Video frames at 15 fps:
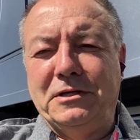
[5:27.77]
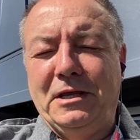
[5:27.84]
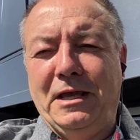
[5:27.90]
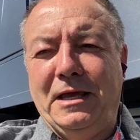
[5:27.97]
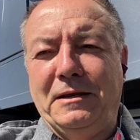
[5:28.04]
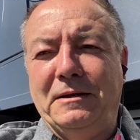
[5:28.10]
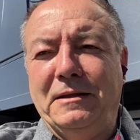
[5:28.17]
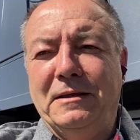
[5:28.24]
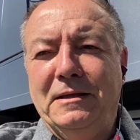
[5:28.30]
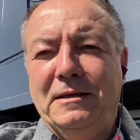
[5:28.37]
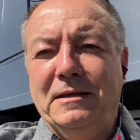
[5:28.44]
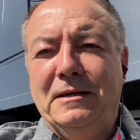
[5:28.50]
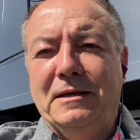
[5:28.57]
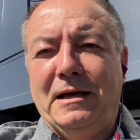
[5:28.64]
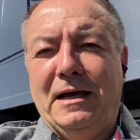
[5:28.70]
And
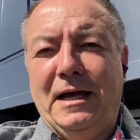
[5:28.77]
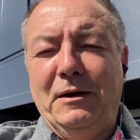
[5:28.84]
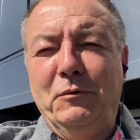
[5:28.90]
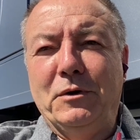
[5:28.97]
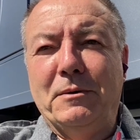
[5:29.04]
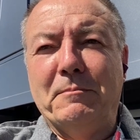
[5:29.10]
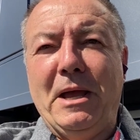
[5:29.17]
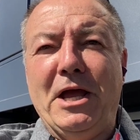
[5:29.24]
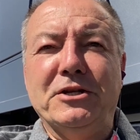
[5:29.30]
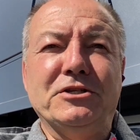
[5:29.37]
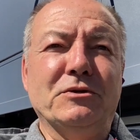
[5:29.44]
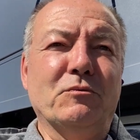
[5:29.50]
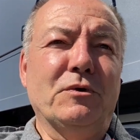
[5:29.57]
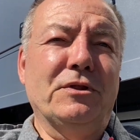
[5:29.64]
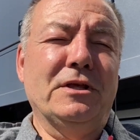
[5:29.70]
I would
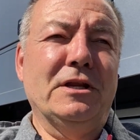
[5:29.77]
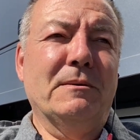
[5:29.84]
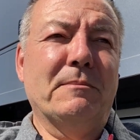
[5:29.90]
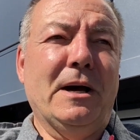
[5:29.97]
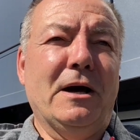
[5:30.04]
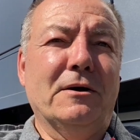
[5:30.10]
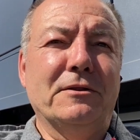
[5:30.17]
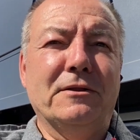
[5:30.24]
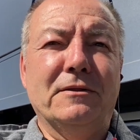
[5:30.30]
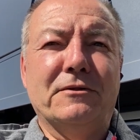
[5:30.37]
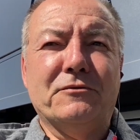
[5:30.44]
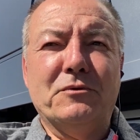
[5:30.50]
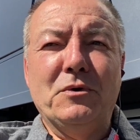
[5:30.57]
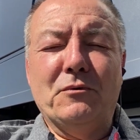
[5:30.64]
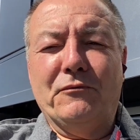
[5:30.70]
imagine within about
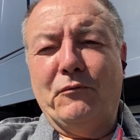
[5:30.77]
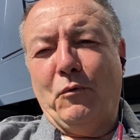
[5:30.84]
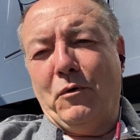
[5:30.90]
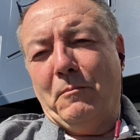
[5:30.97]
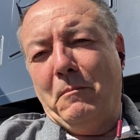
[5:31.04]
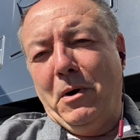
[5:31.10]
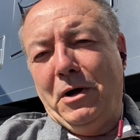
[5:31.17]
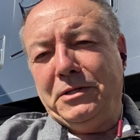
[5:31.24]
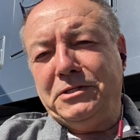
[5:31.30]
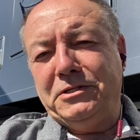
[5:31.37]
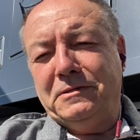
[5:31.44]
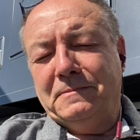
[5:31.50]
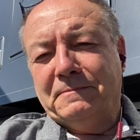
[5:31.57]
three or four months,